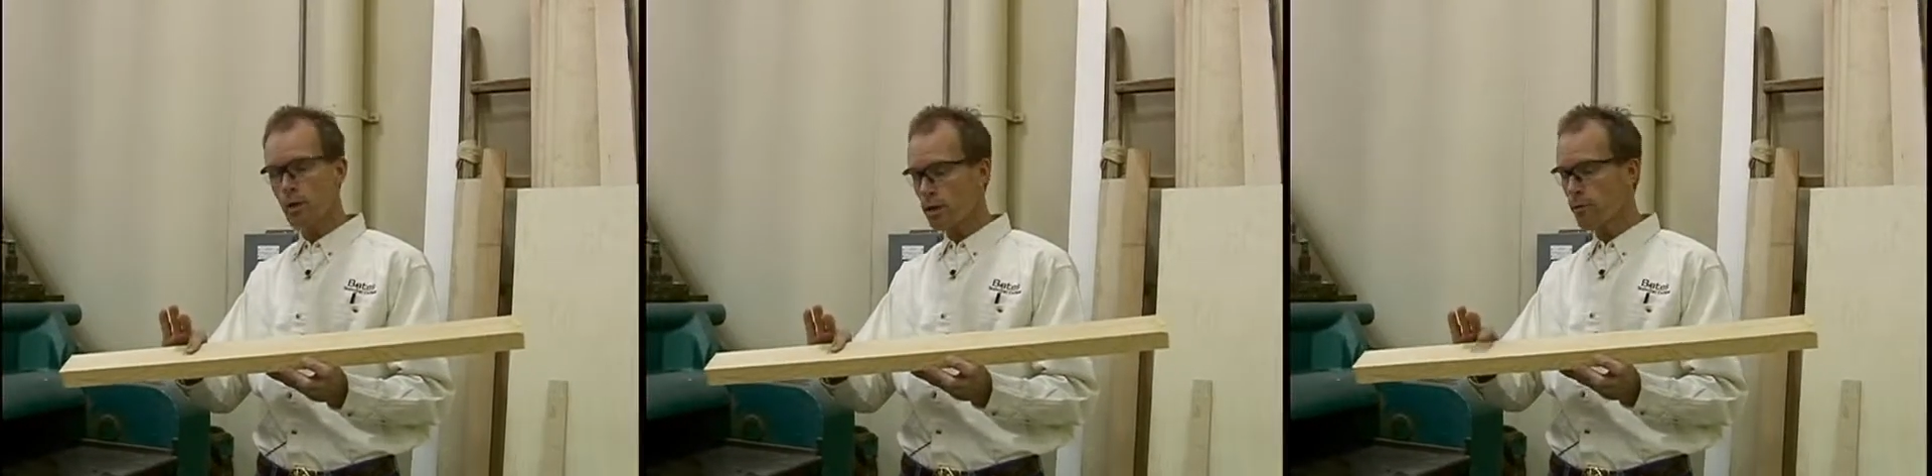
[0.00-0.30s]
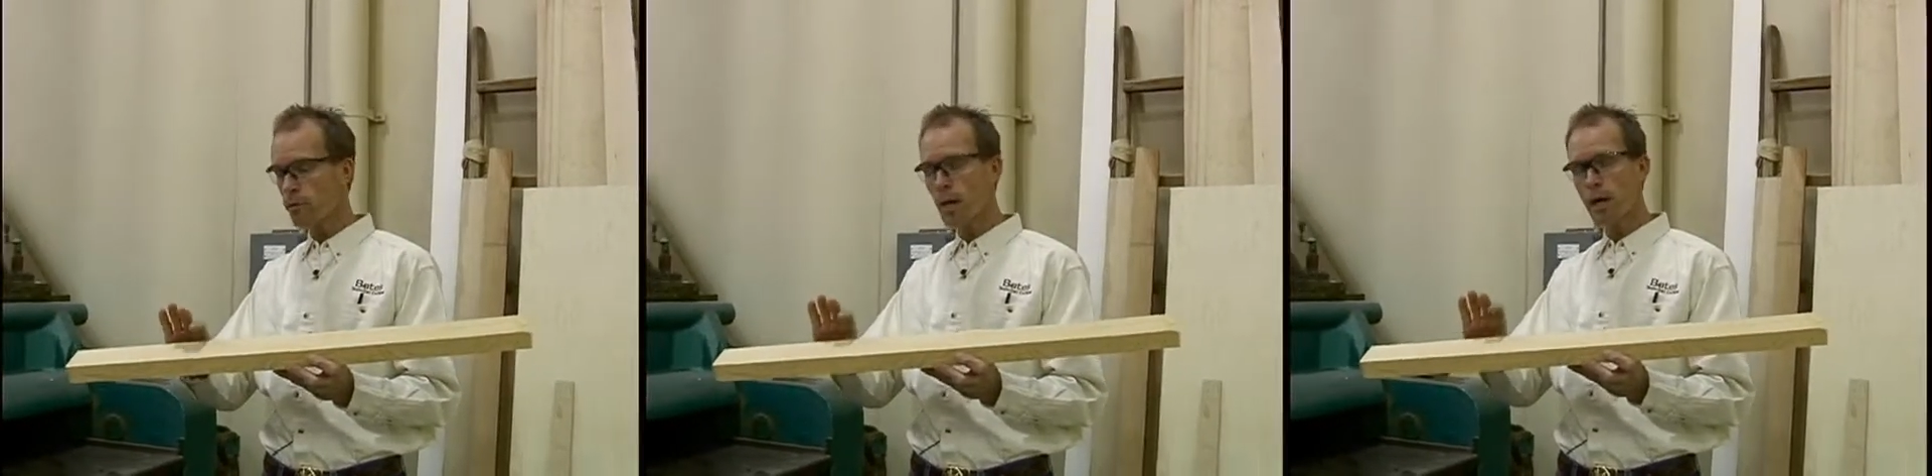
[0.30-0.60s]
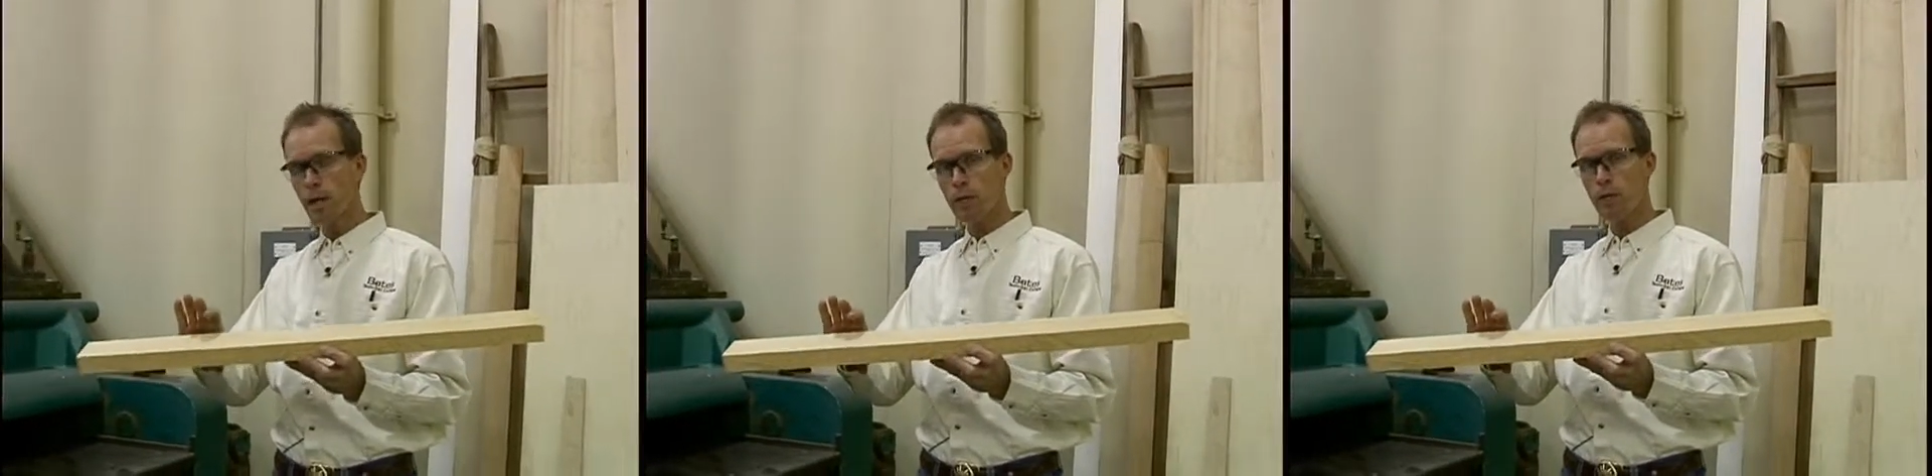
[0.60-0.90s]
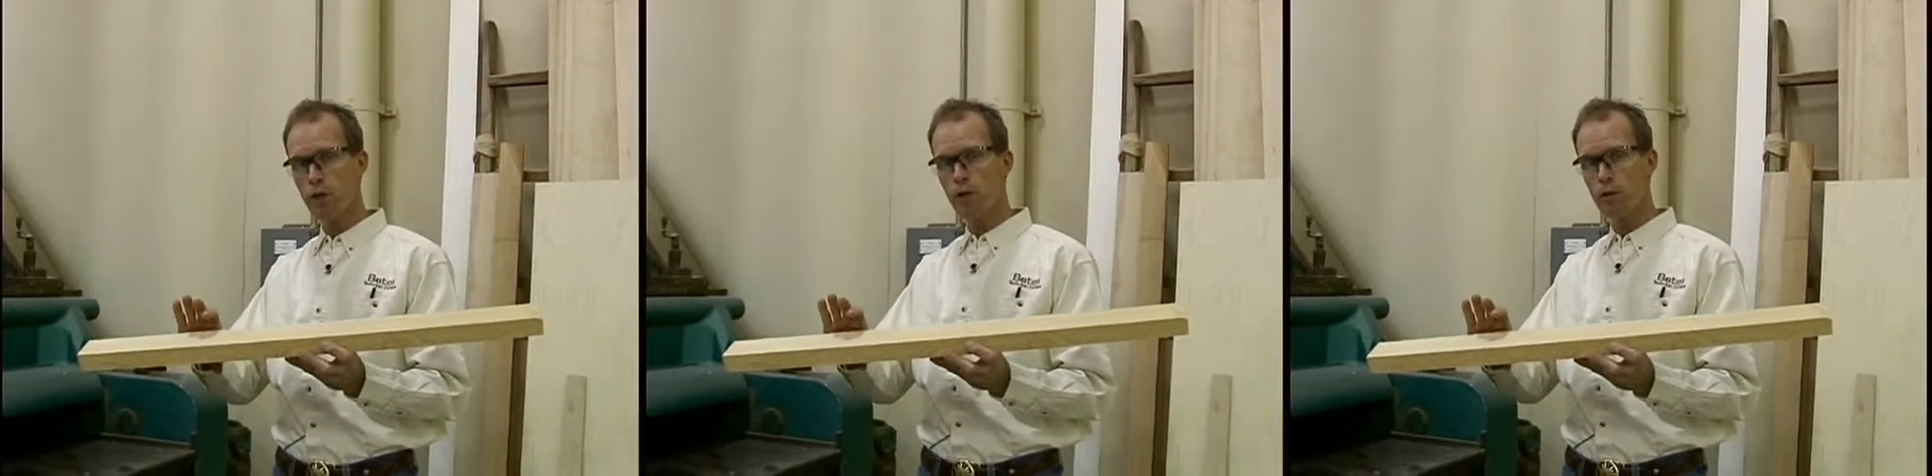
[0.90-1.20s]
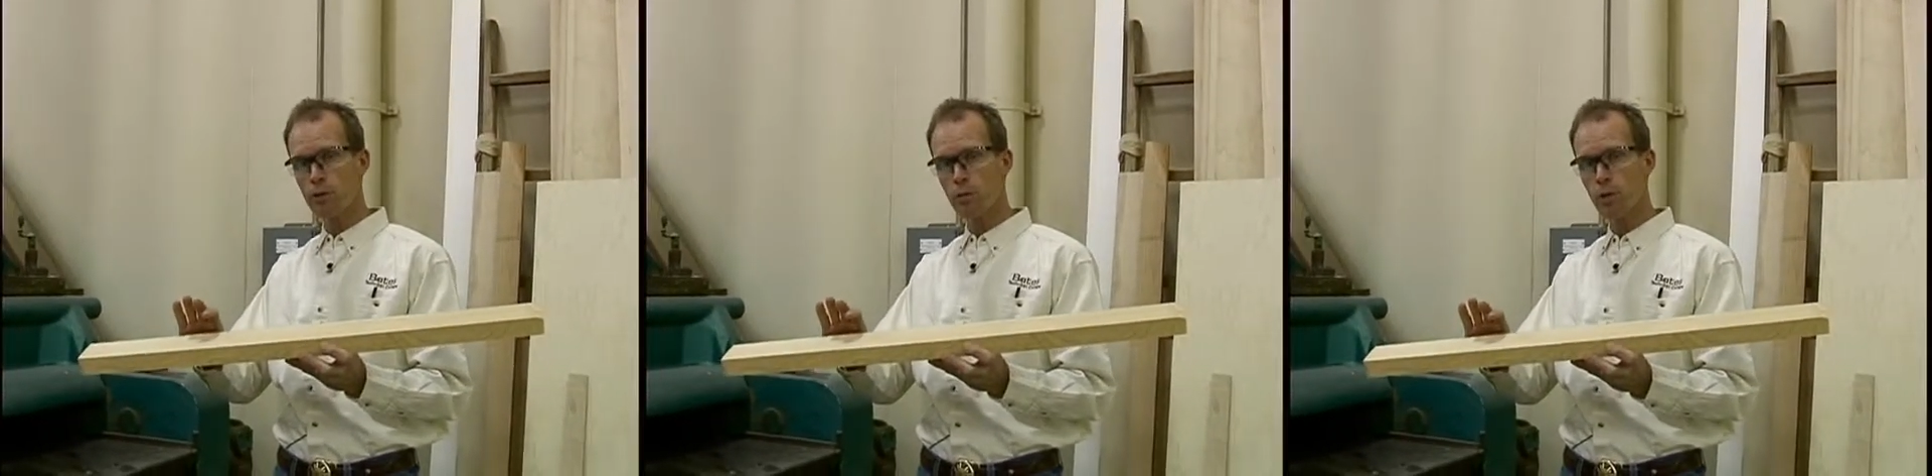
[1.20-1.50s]
if you've got any
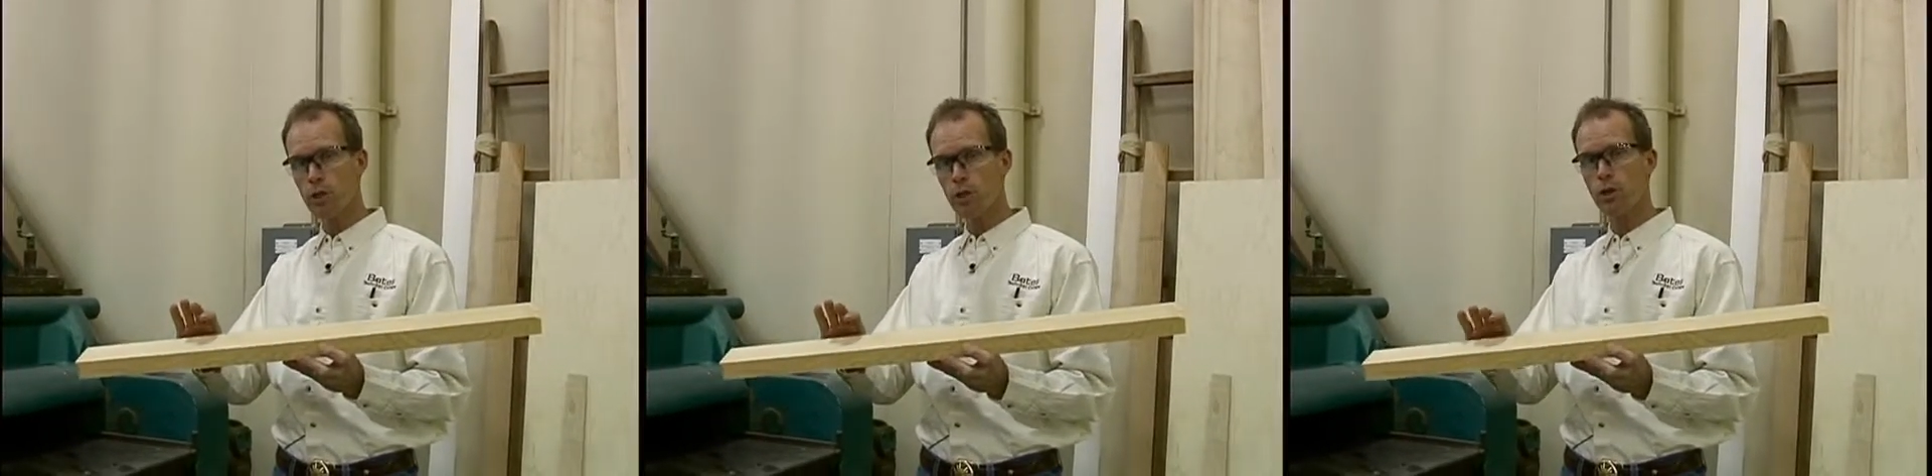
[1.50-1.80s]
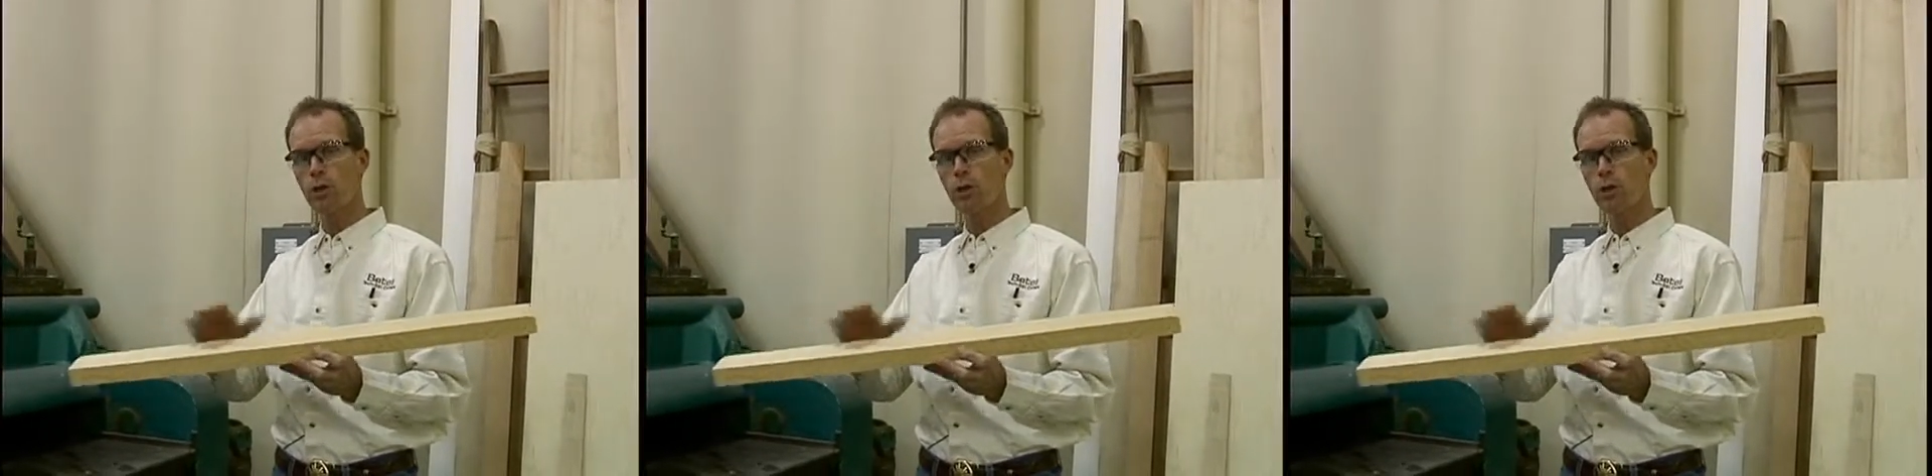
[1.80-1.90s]
surface moisture,